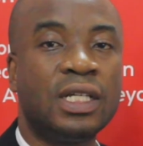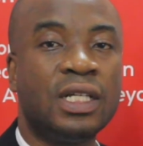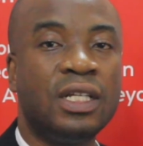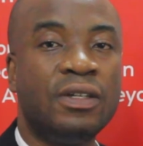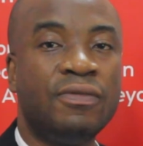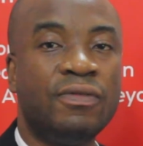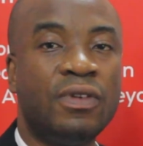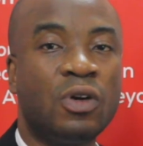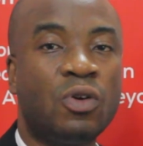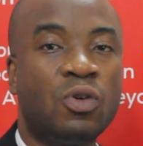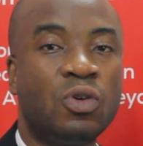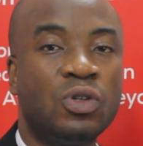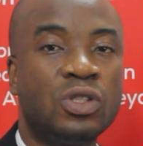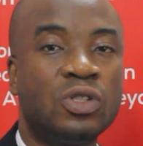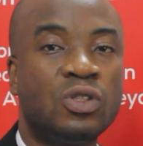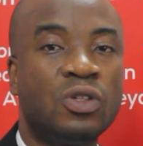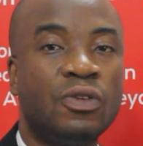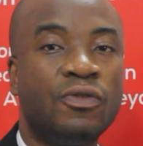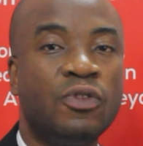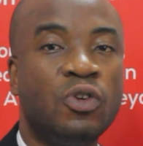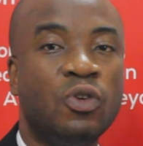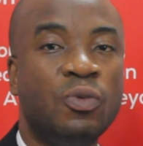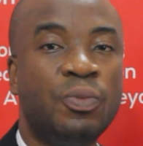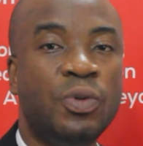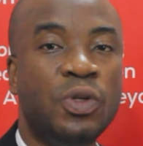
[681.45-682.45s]
And if the court is
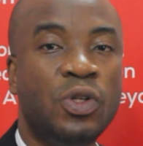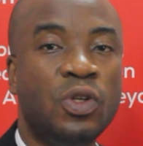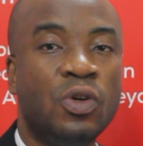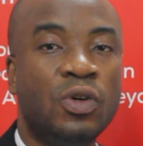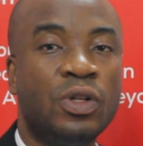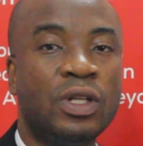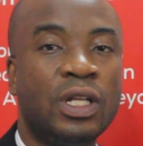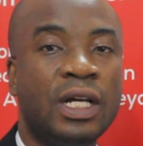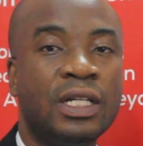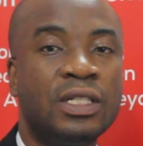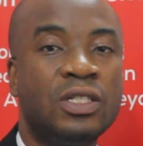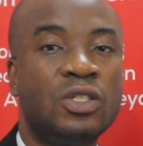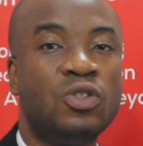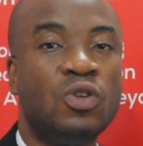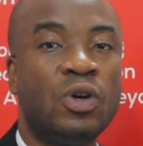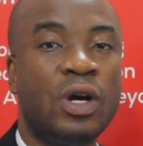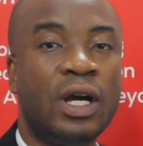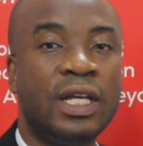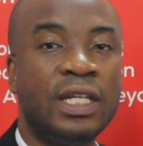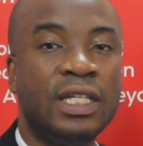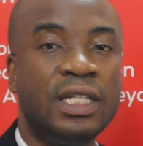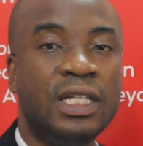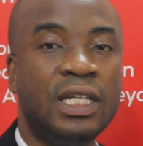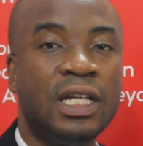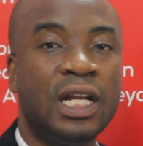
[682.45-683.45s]
of the opinion that you are
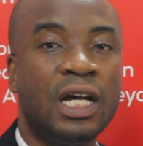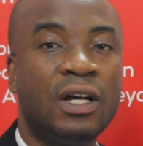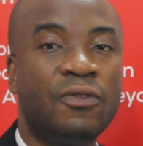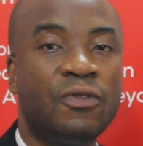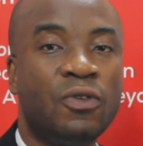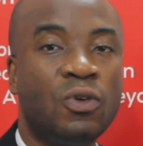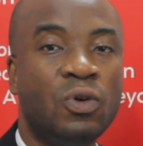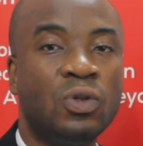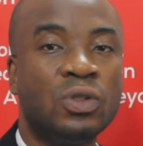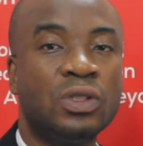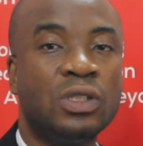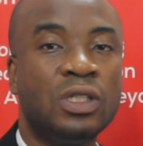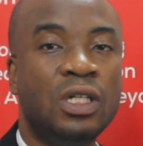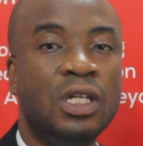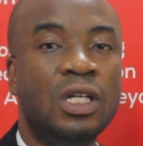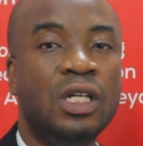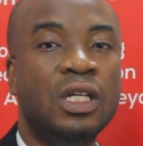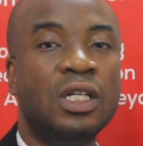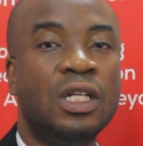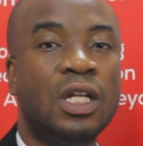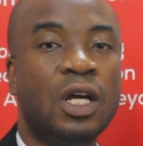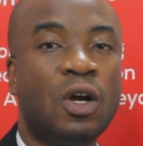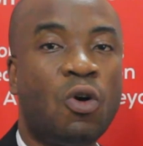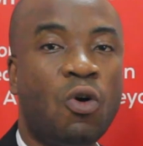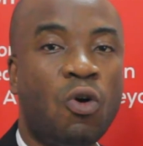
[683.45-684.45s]
indeed at fault,
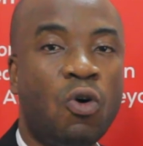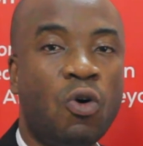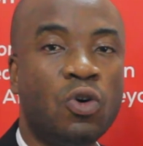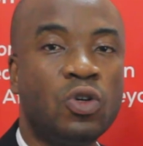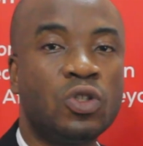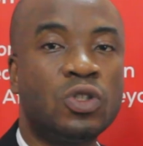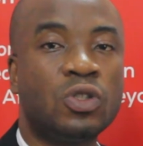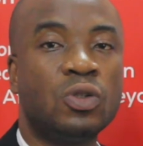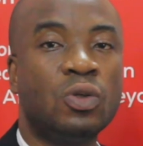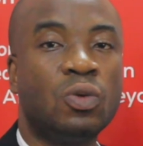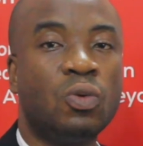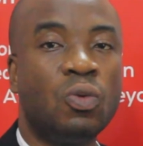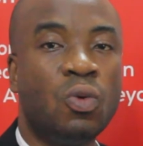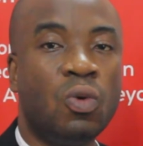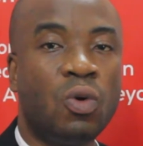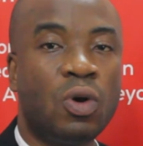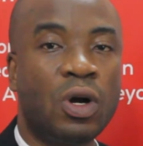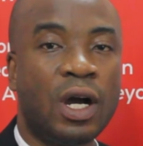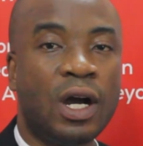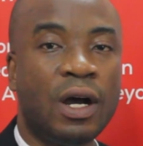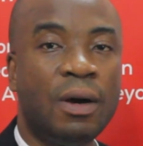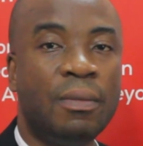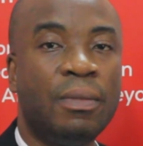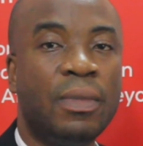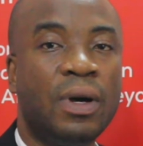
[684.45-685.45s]
the court will
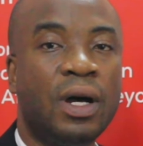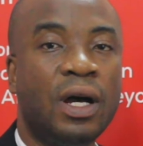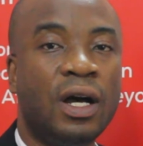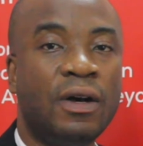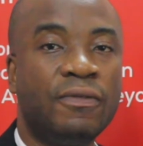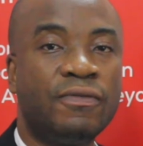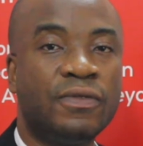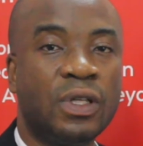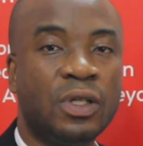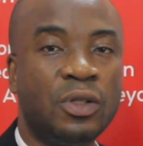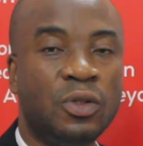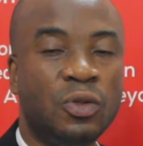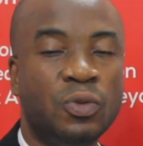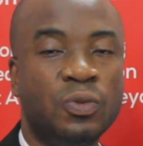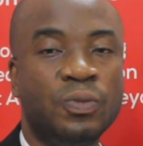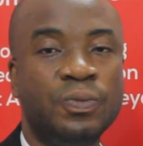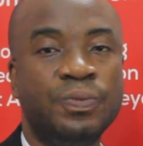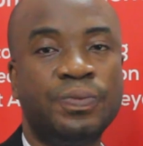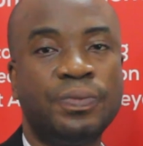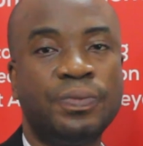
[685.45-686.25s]
come after you.